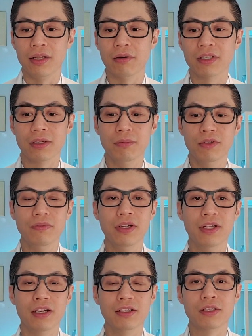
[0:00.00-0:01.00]
there was a movie
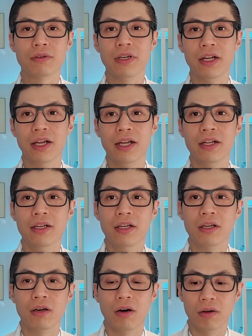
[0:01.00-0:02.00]
that was created
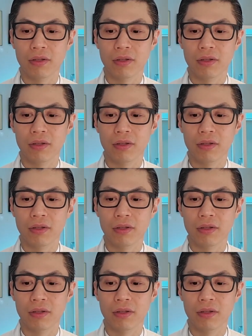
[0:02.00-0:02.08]
called,